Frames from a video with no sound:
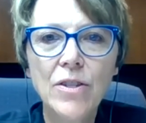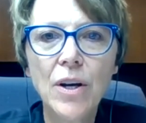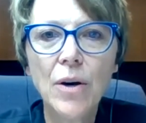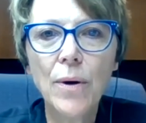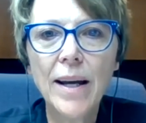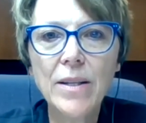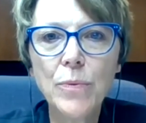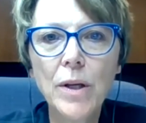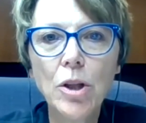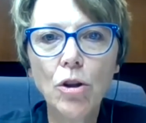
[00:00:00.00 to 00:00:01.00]
So as
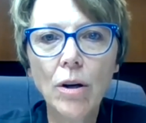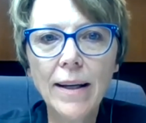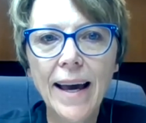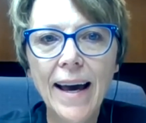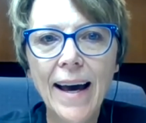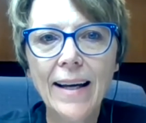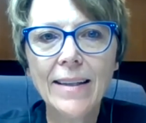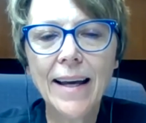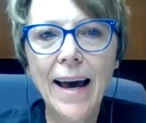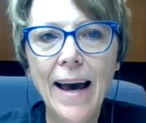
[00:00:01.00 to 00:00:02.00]
we look
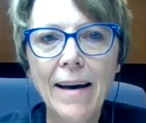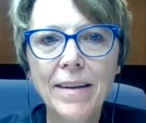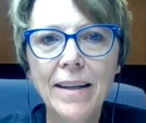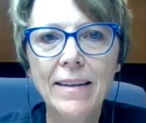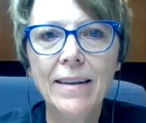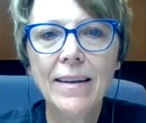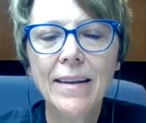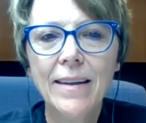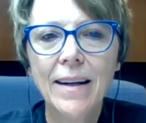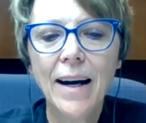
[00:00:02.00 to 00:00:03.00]
at having
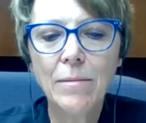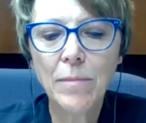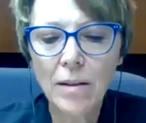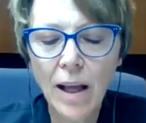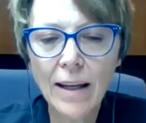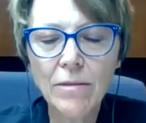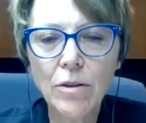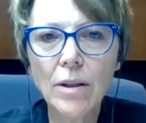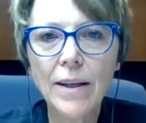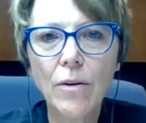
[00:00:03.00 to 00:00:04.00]
a lot of
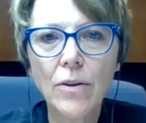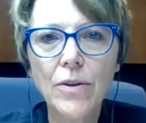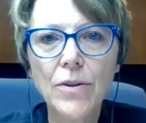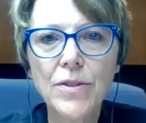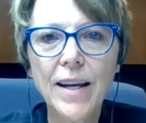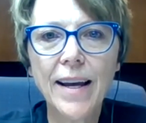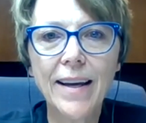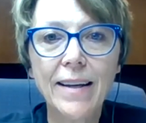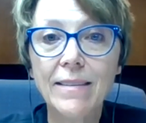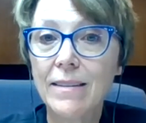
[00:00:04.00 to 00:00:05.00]
early orders
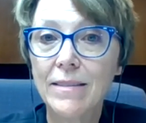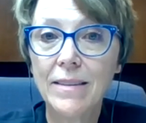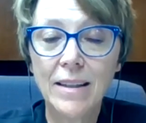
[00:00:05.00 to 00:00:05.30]
and